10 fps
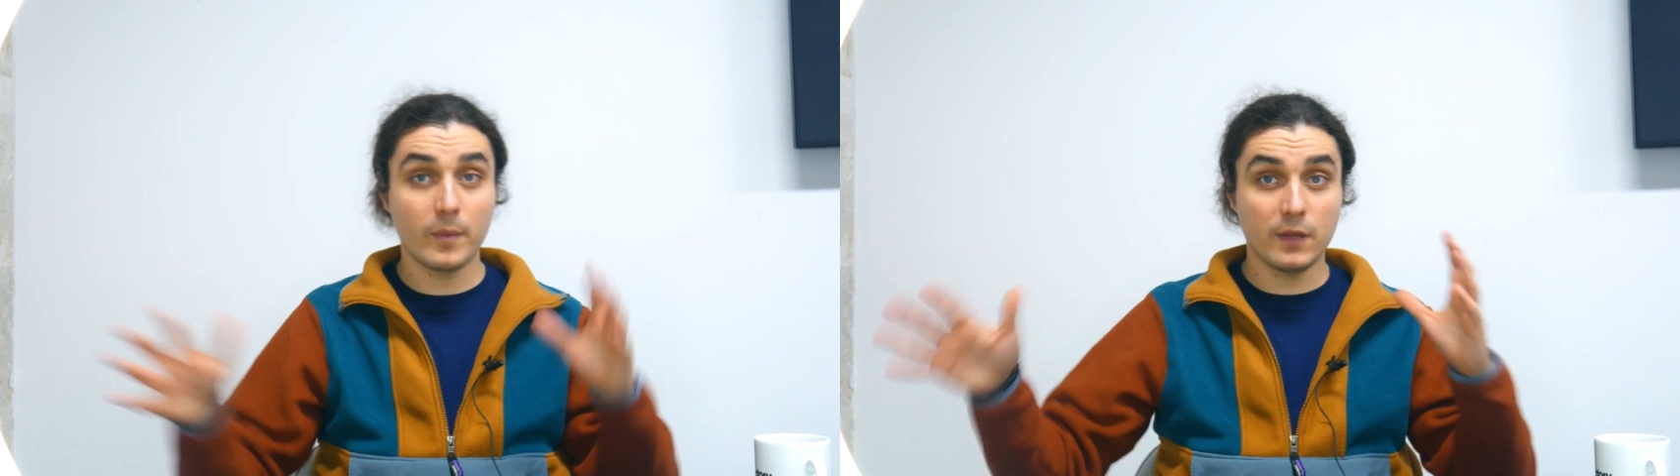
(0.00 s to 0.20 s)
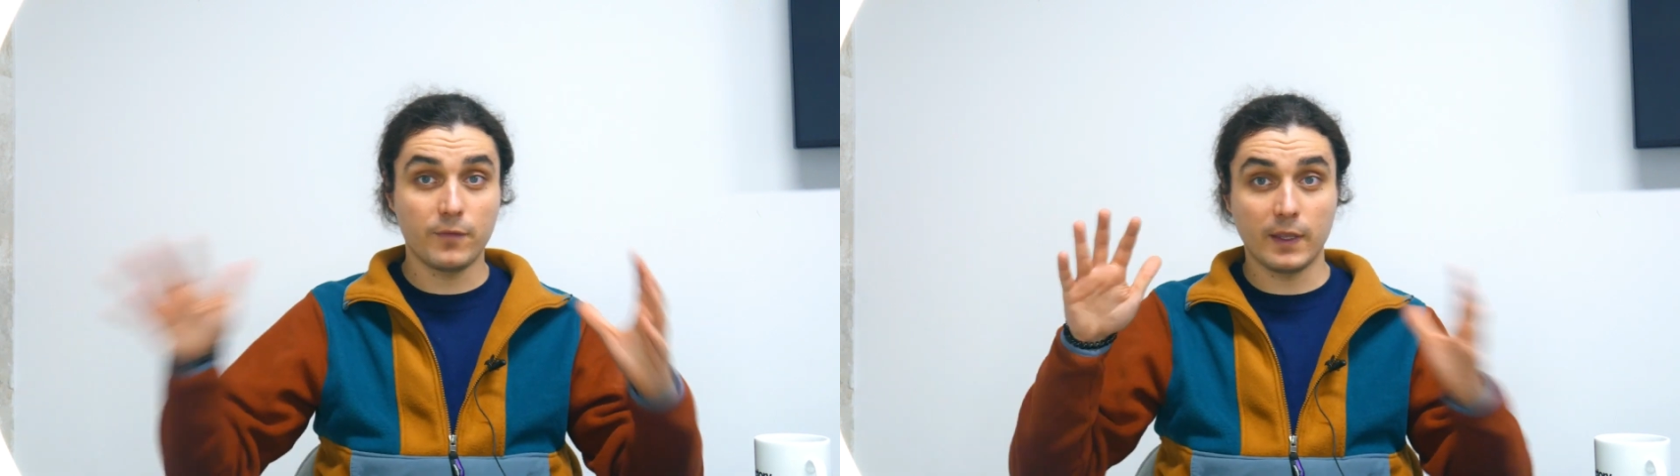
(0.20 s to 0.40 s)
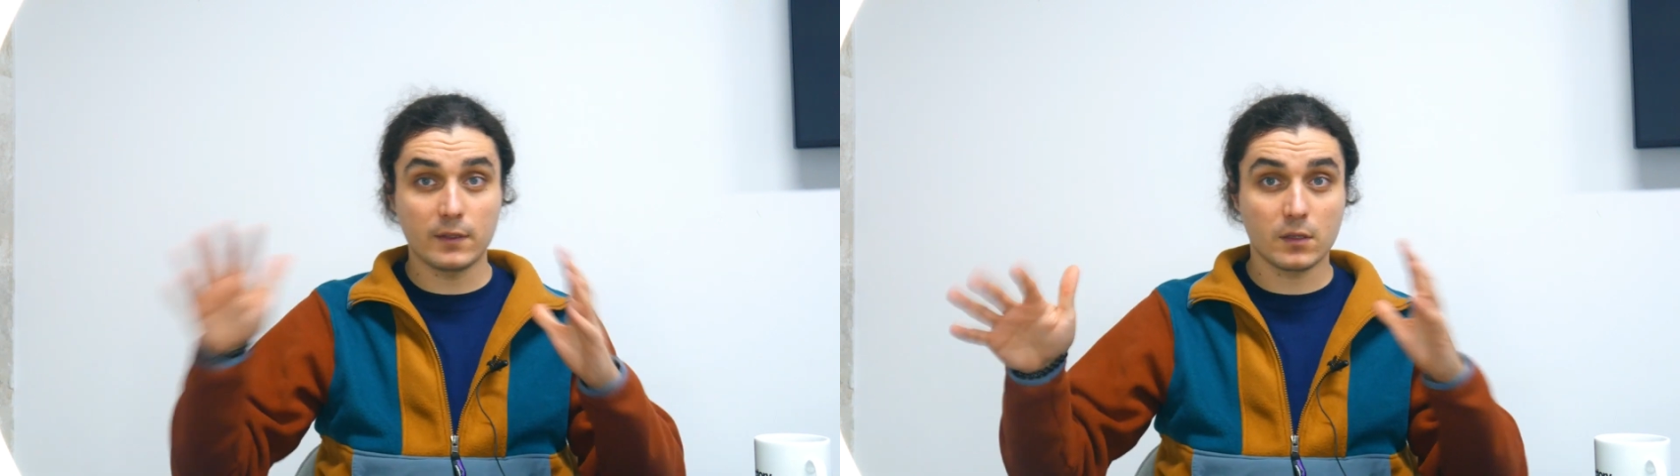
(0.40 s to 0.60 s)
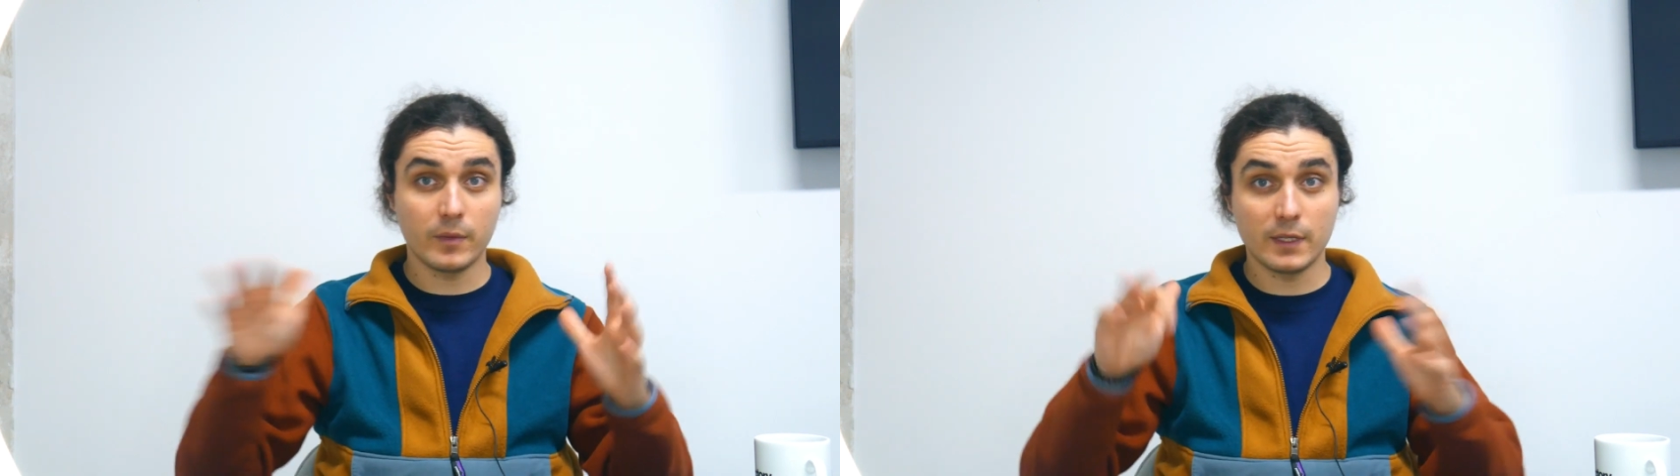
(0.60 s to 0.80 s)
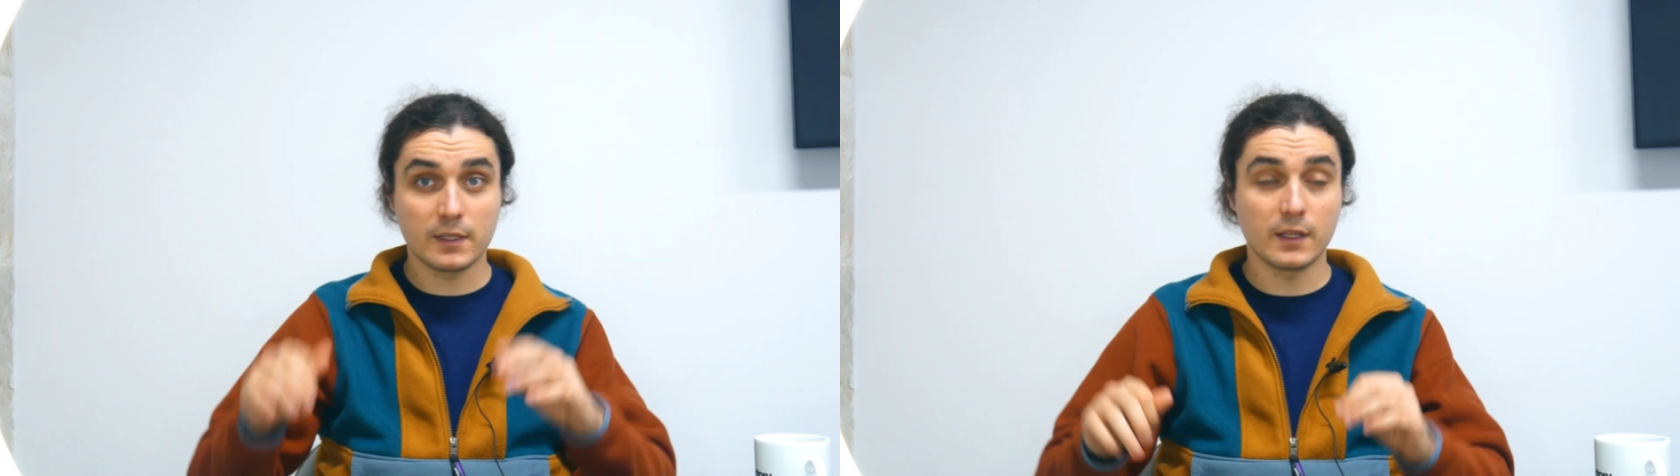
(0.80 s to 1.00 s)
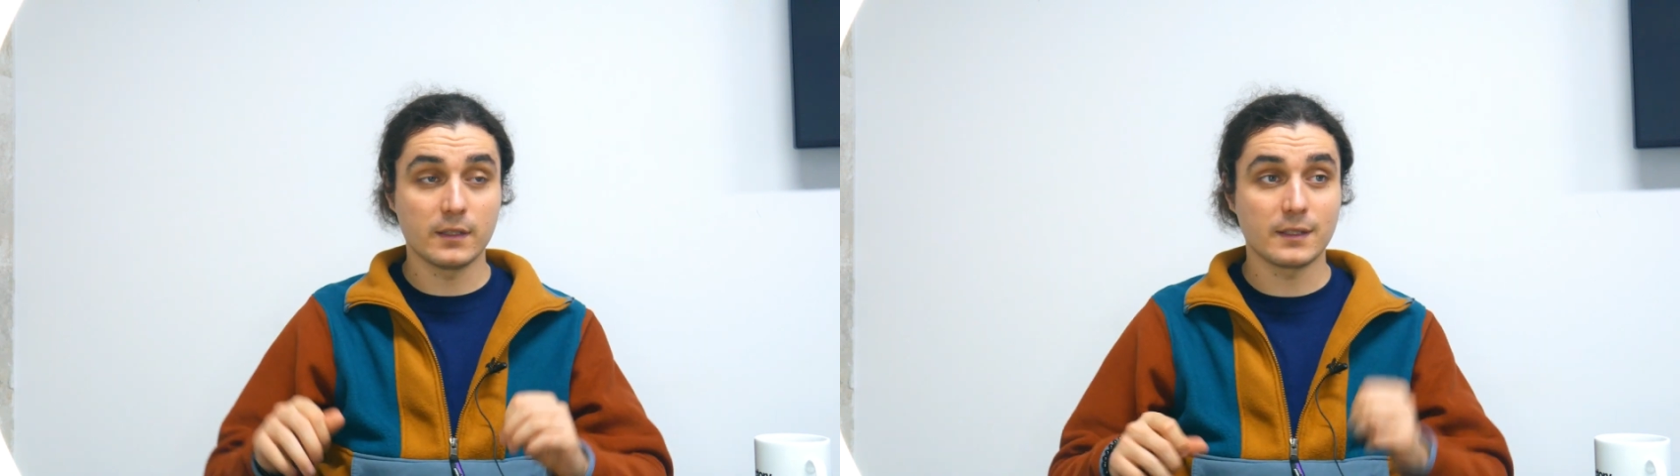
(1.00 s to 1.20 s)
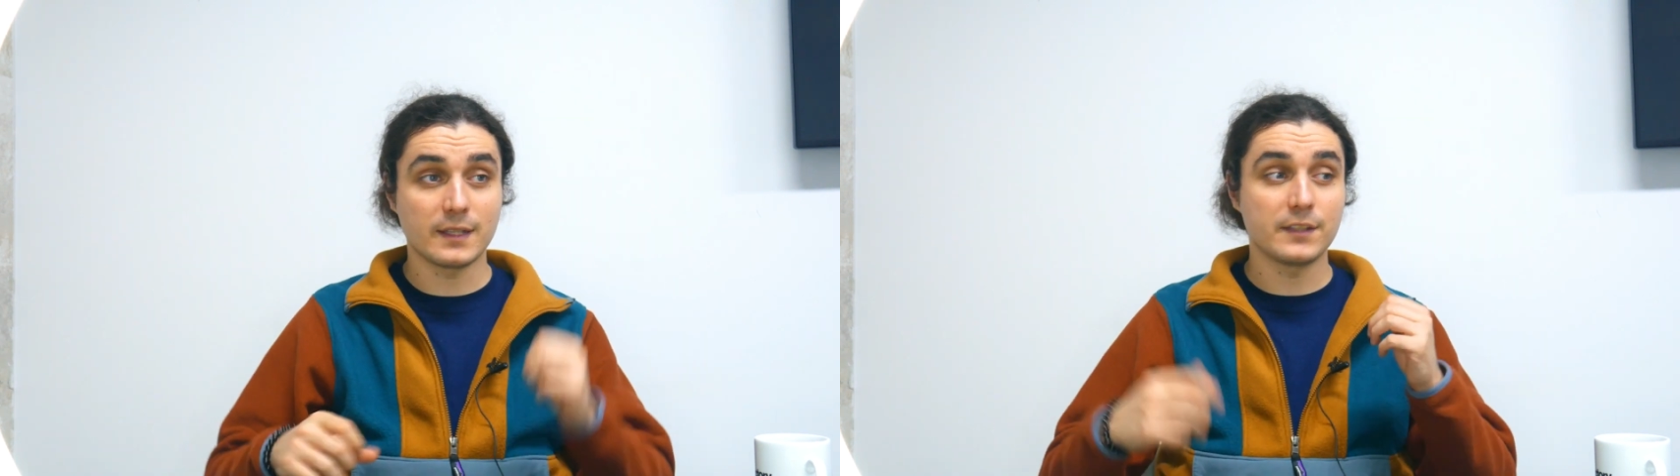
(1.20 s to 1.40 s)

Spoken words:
many things, so many skill sets.